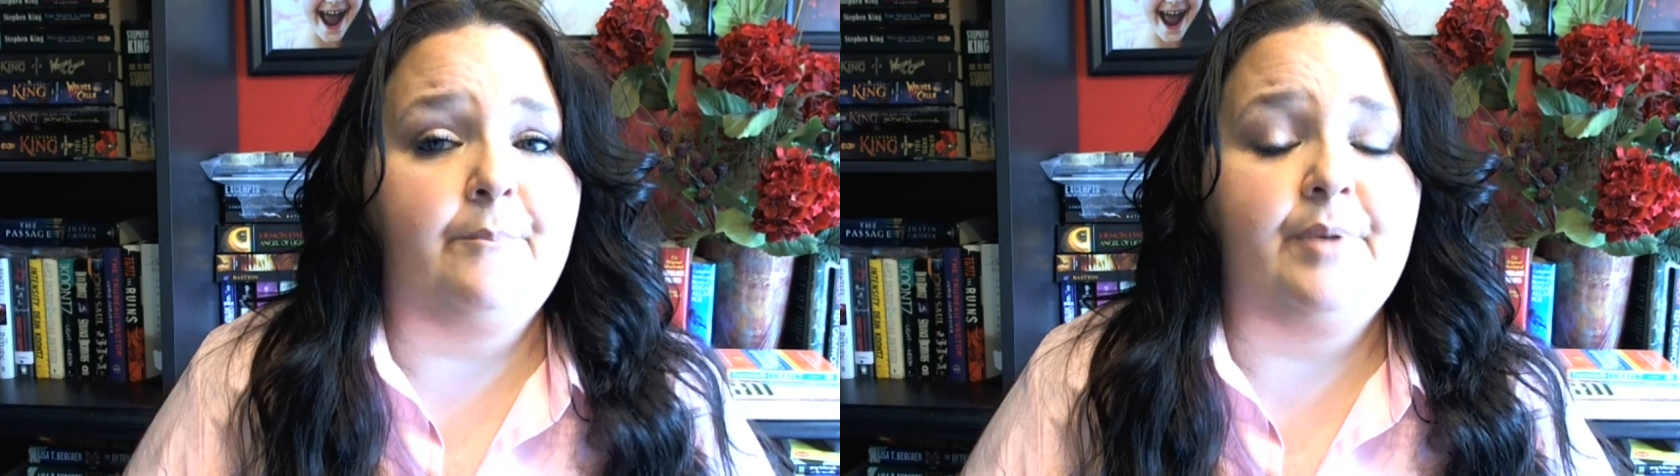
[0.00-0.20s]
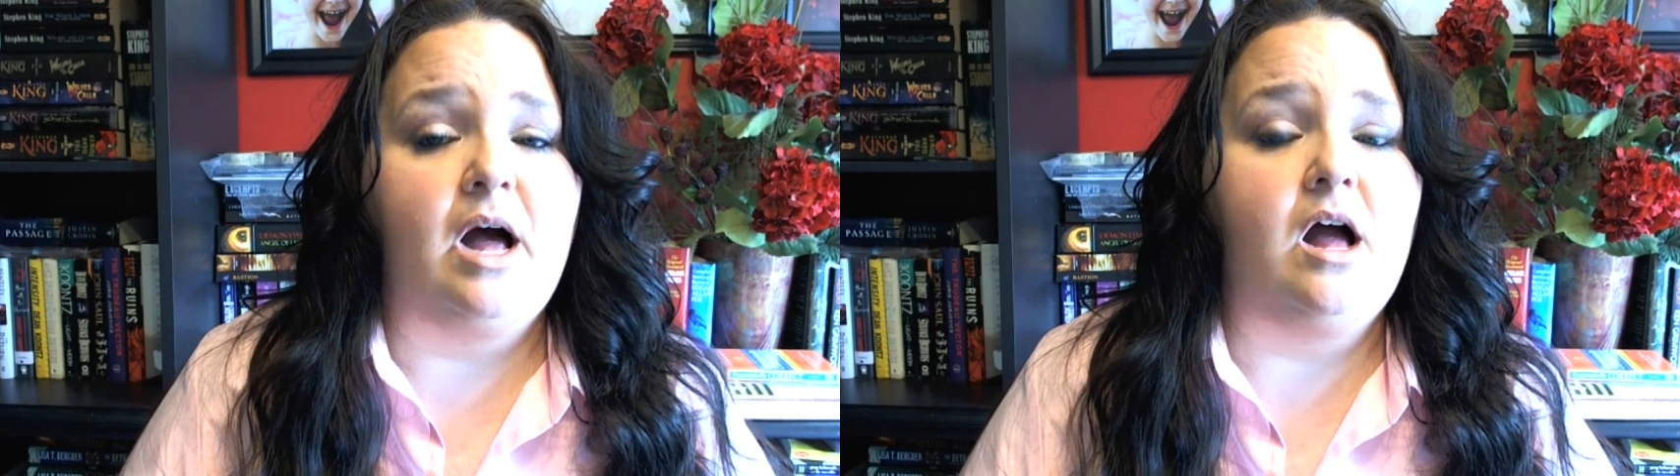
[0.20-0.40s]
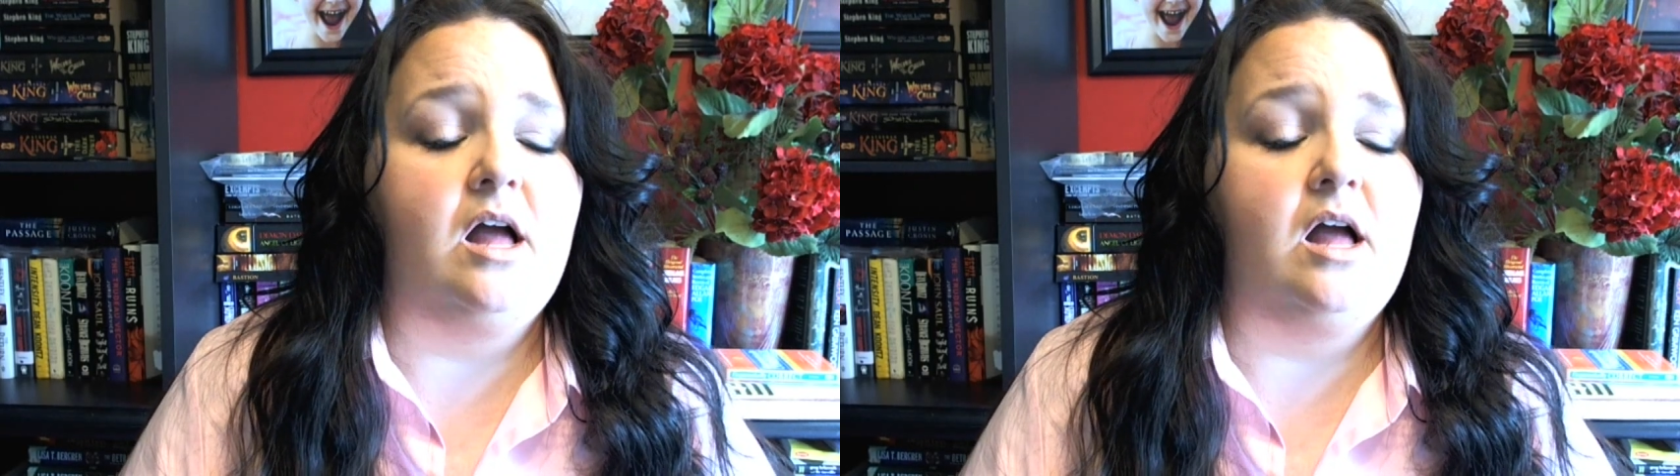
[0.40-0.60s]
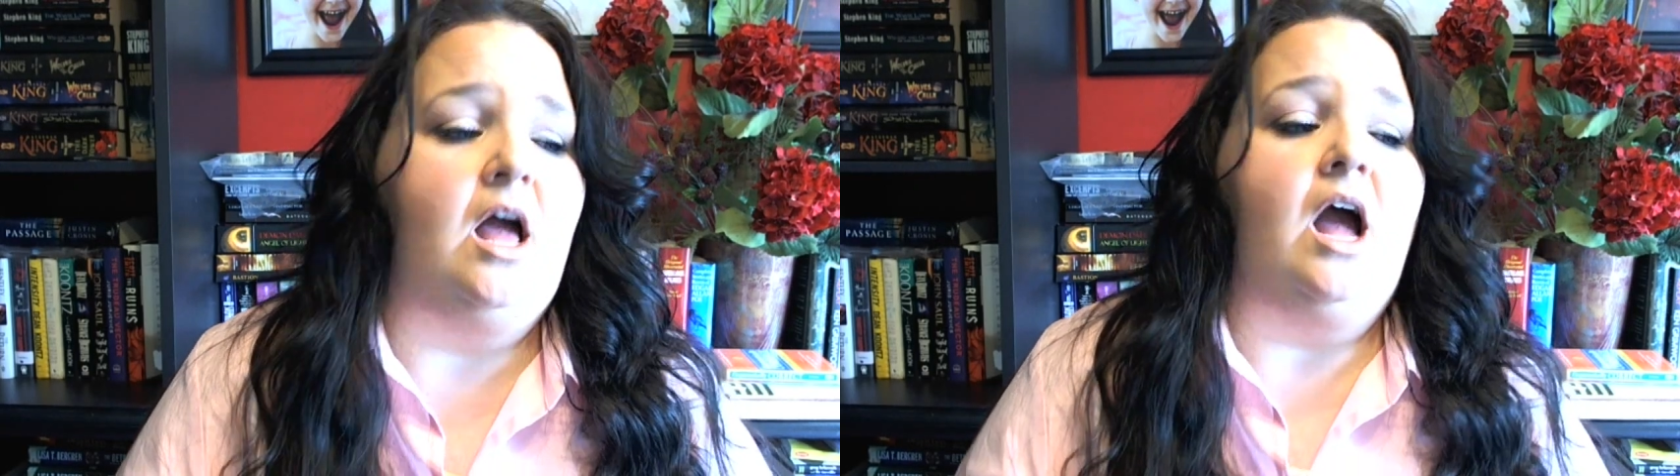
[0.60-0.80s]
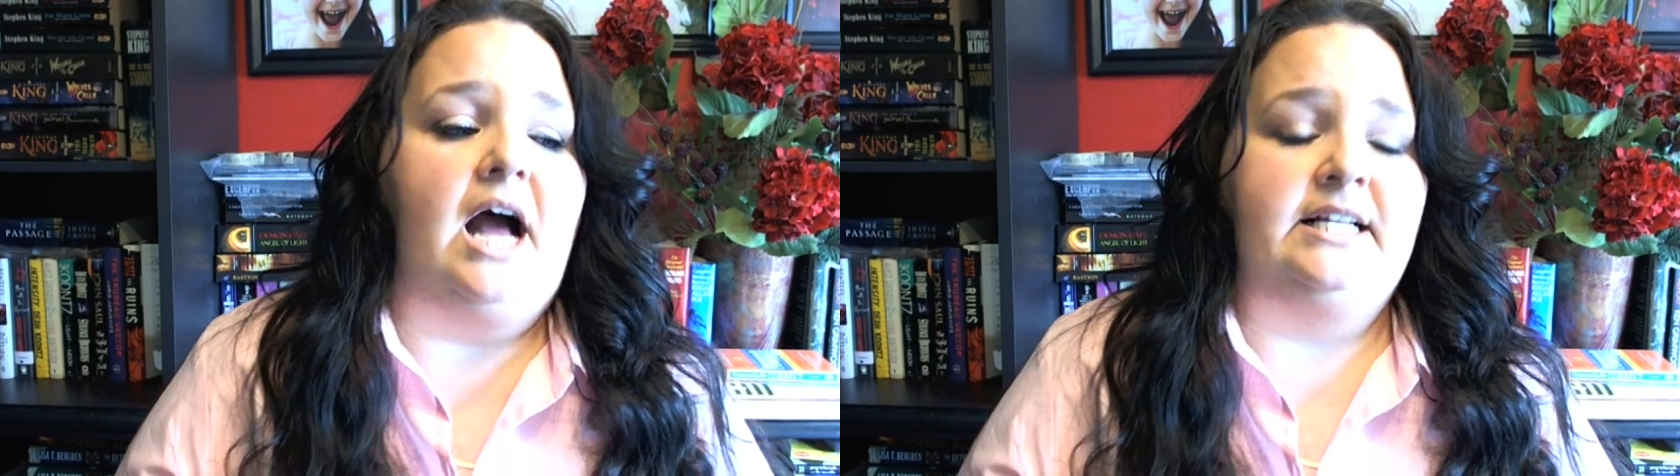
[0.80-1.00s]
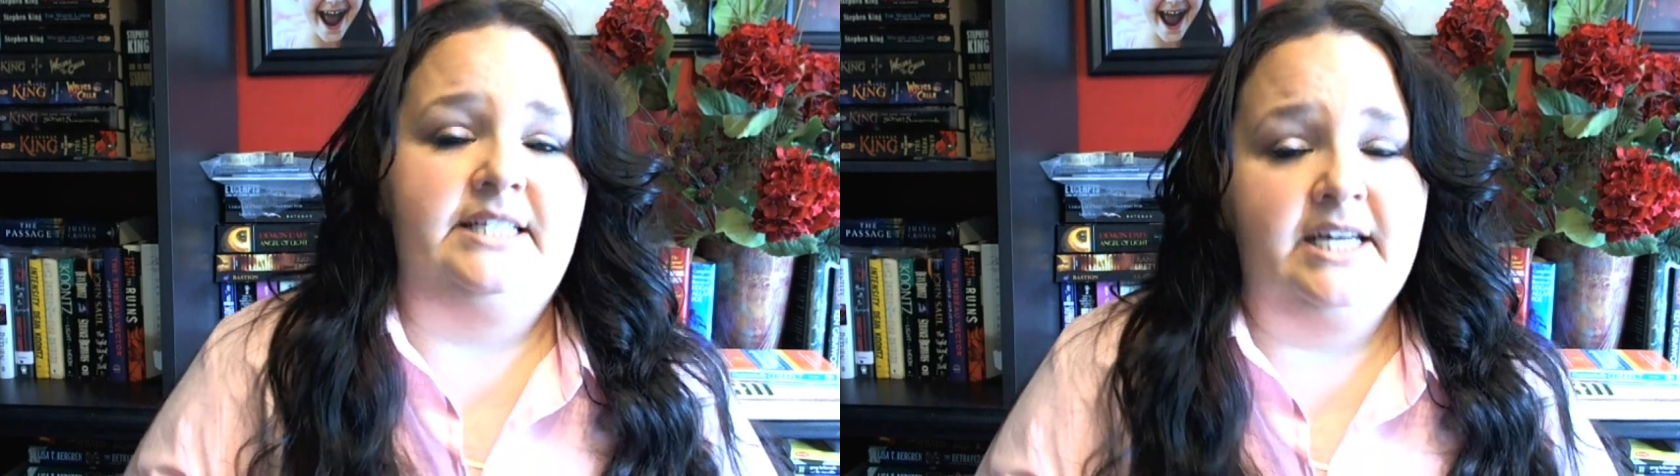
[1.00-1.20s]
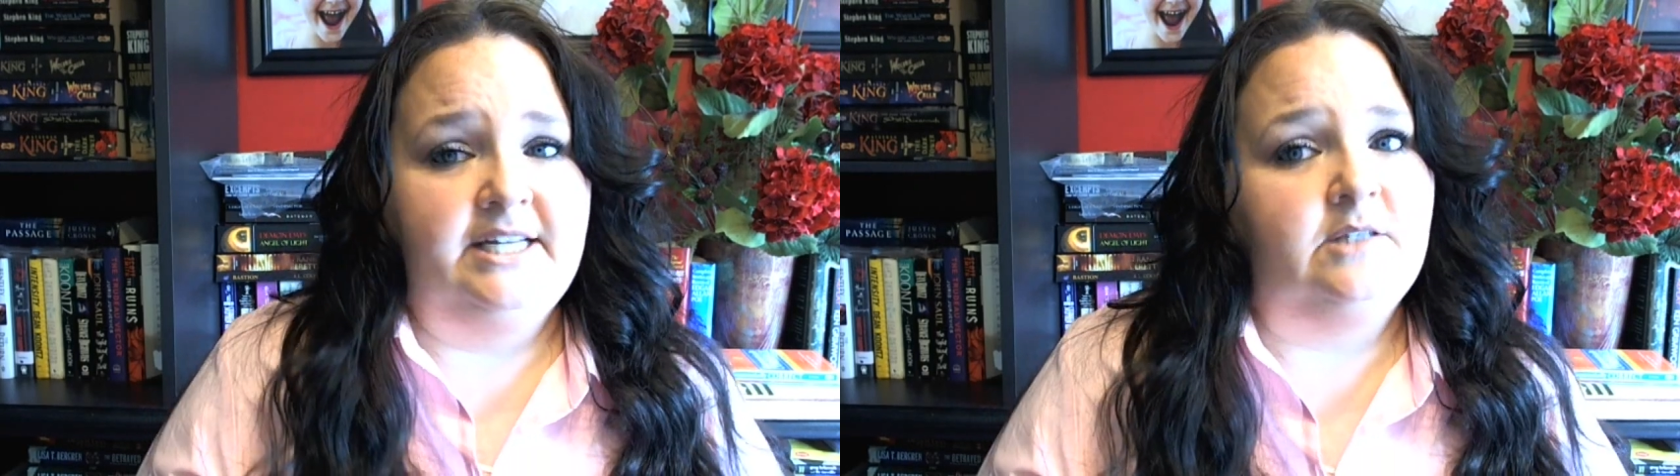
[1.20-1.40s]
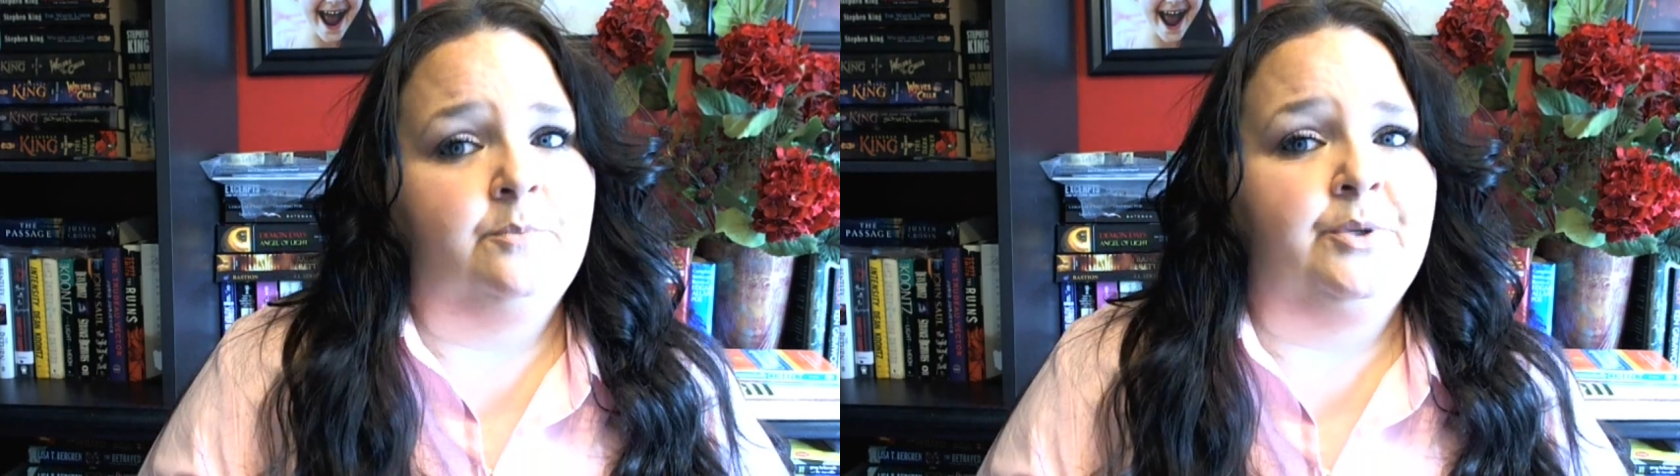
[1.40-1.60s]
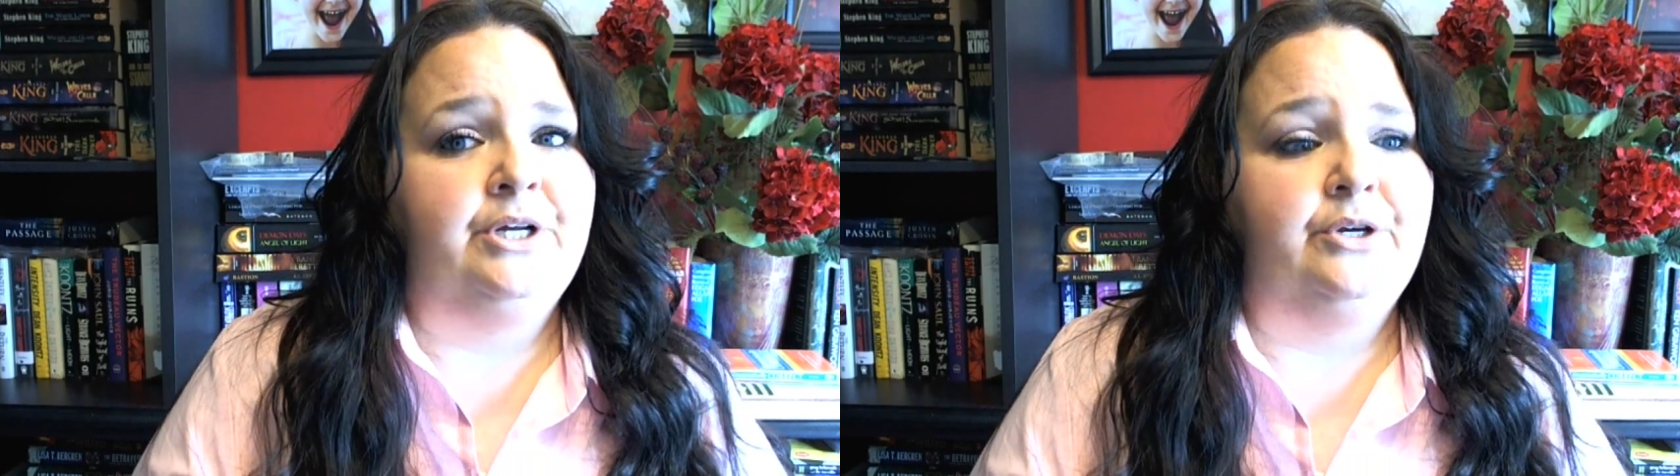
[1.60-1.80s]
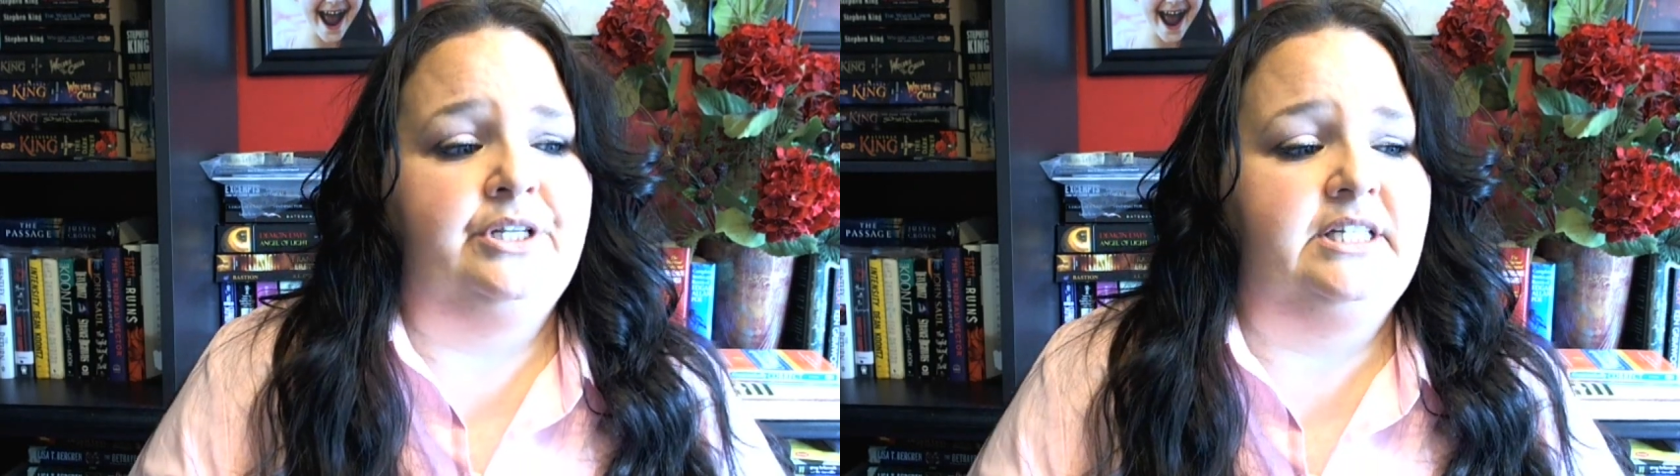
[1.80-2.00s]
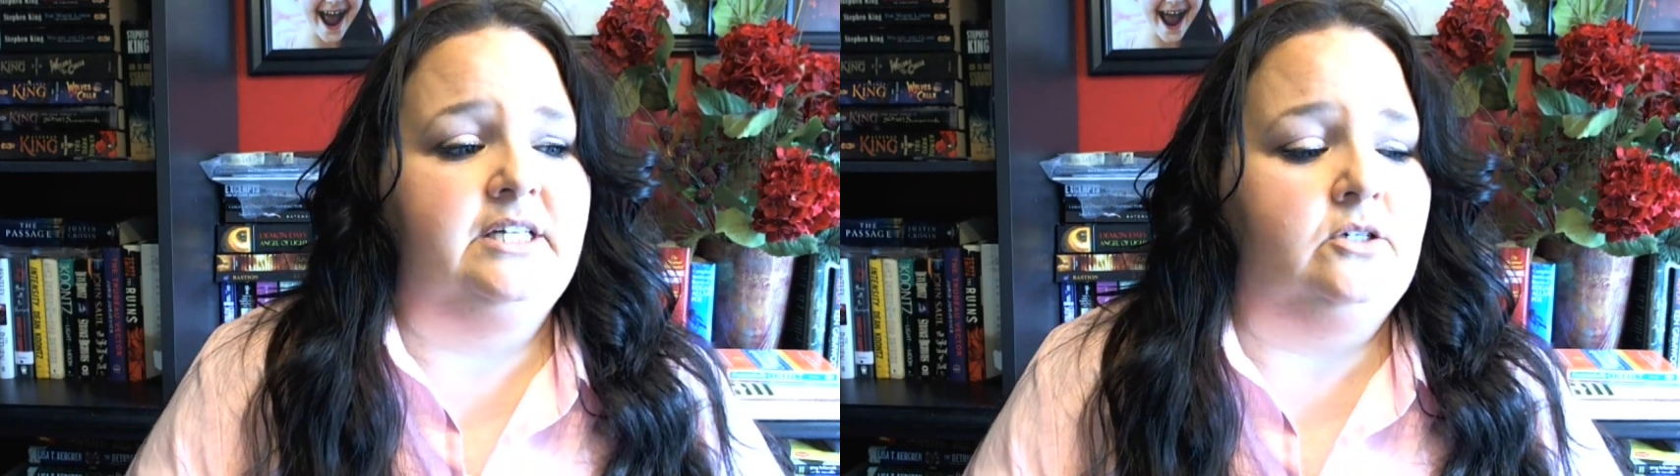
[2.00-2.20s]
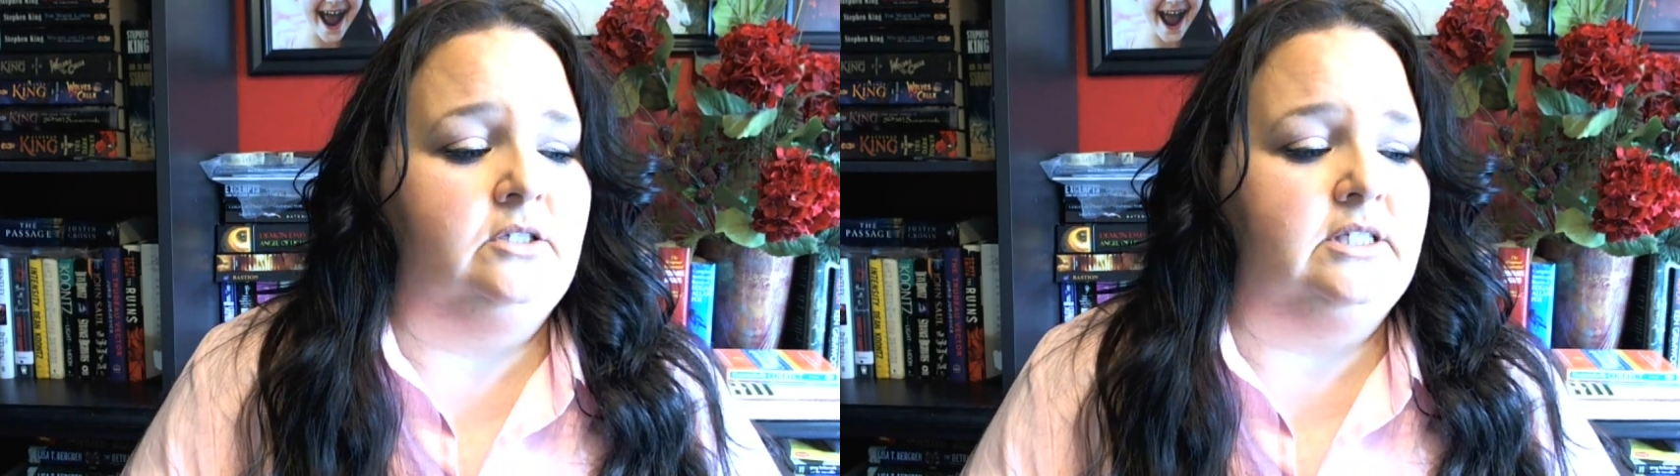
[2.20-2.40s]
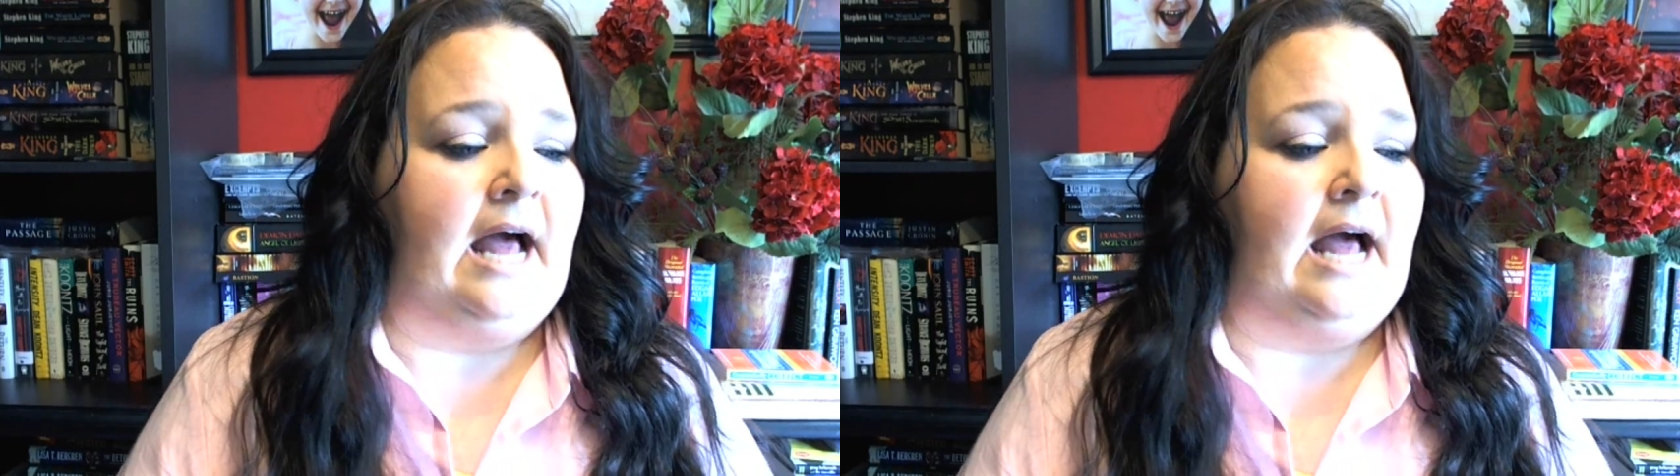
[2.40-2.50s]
But I did get some pretty good deals.